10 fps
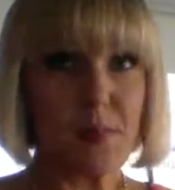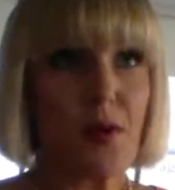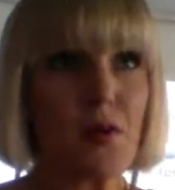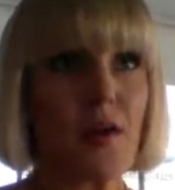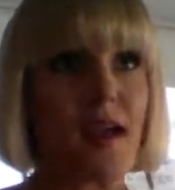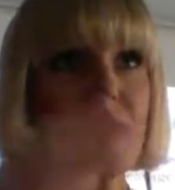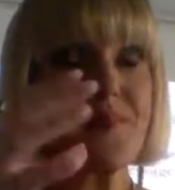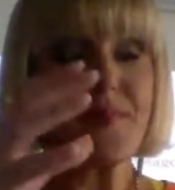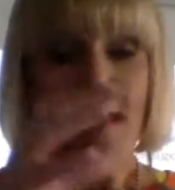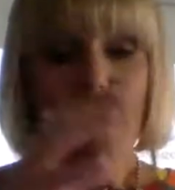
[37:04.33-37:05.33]
program,
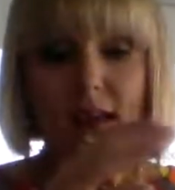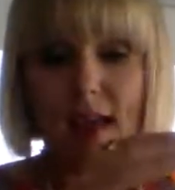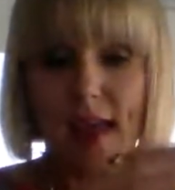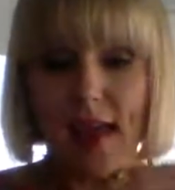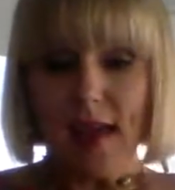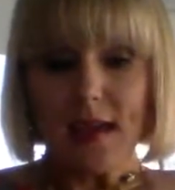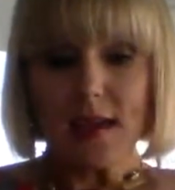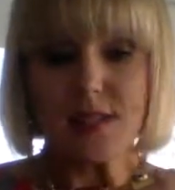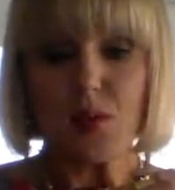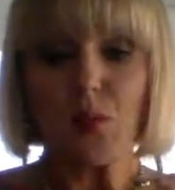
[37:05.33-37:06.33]

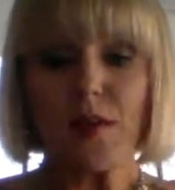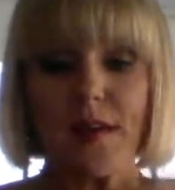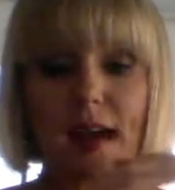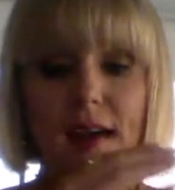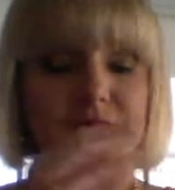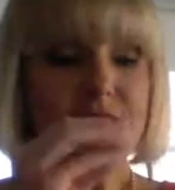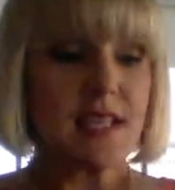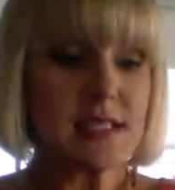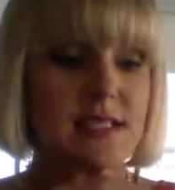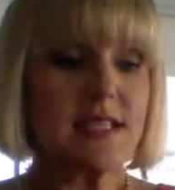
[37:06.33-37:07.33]
and we'll have
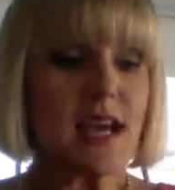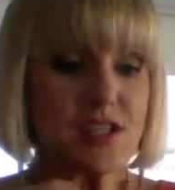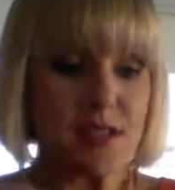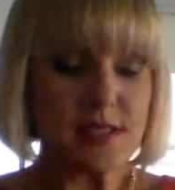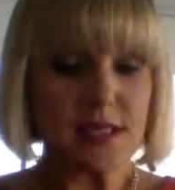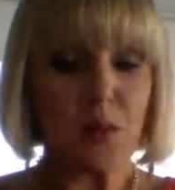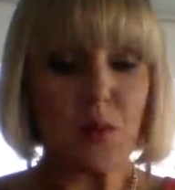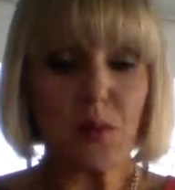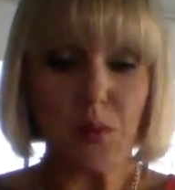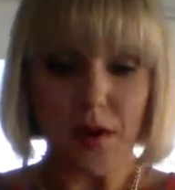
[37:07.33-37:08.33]
6 sessions that
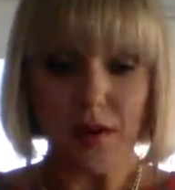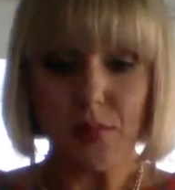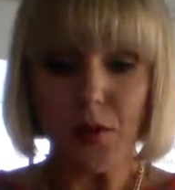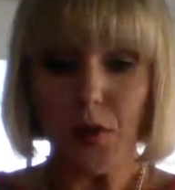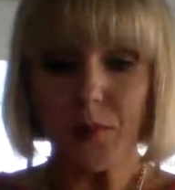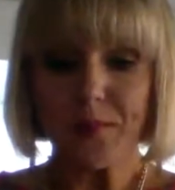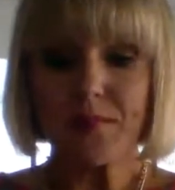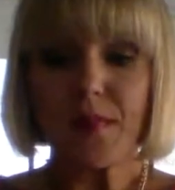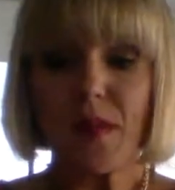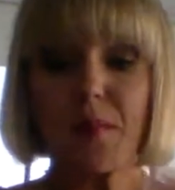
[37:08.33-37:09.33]
we'll work through.
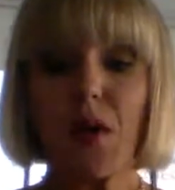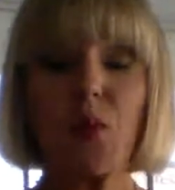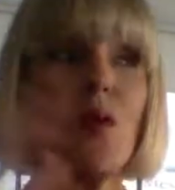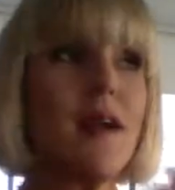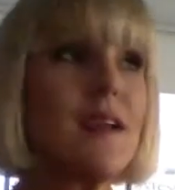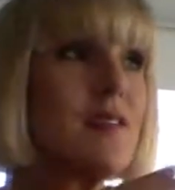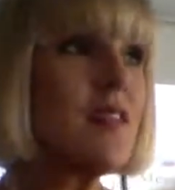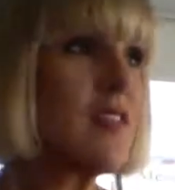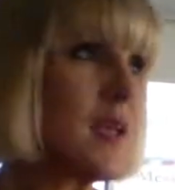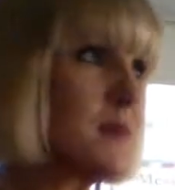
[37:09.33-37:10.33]
But one of the
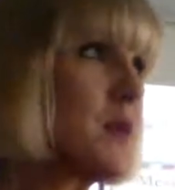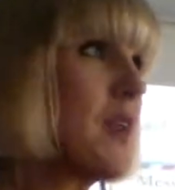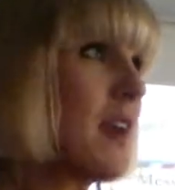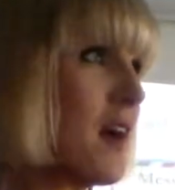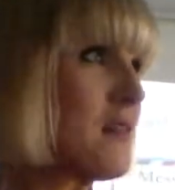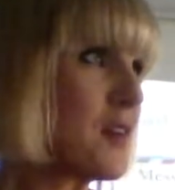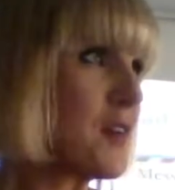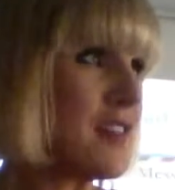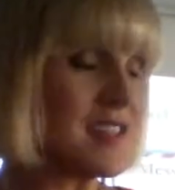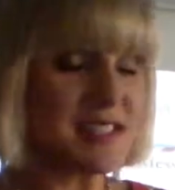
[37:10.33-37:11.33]
themes that we
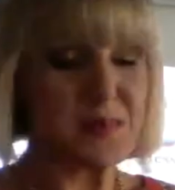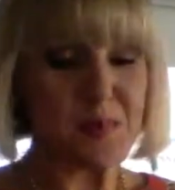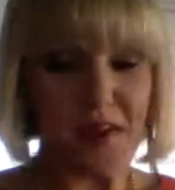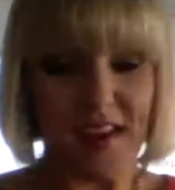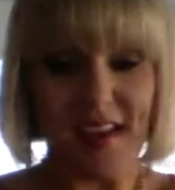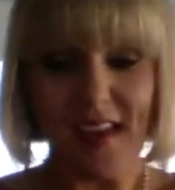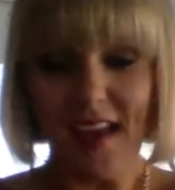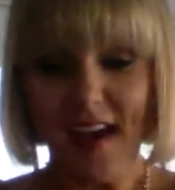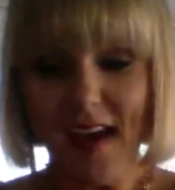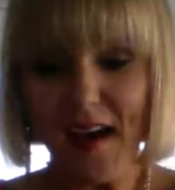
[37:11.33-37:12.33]
covered this spring
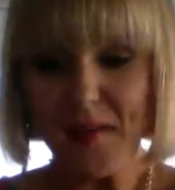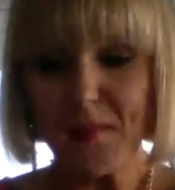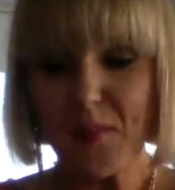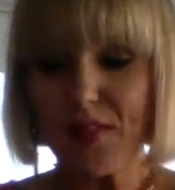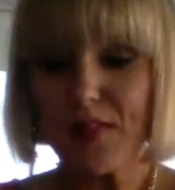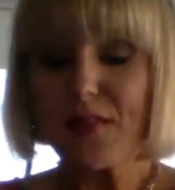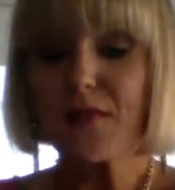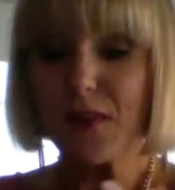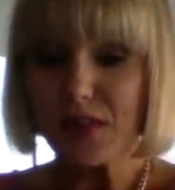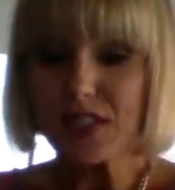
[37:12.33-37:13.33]
with the
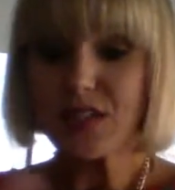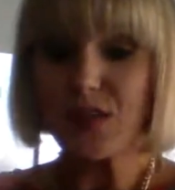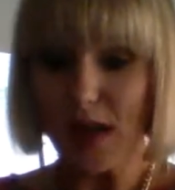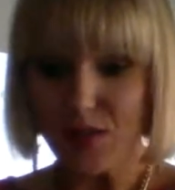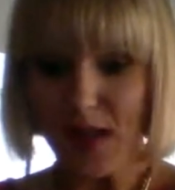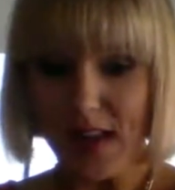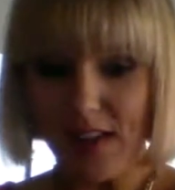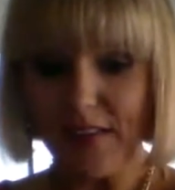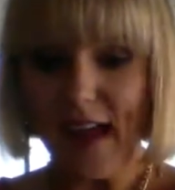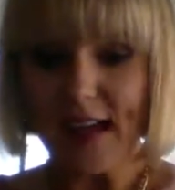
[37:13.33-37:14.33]
first graduating
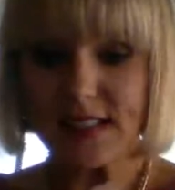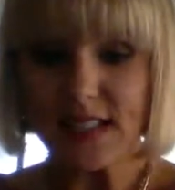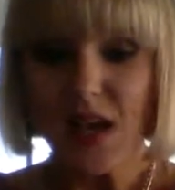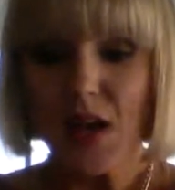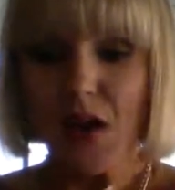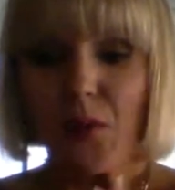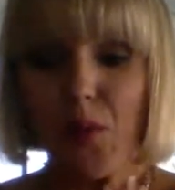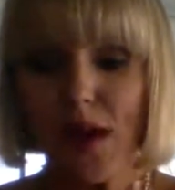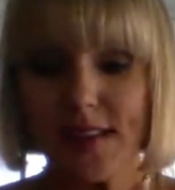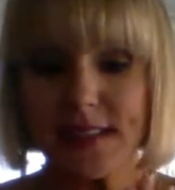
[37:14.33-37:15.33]
class
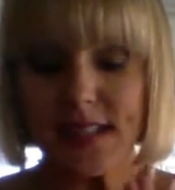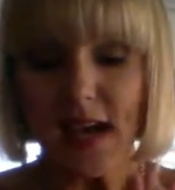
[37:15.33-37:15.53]
was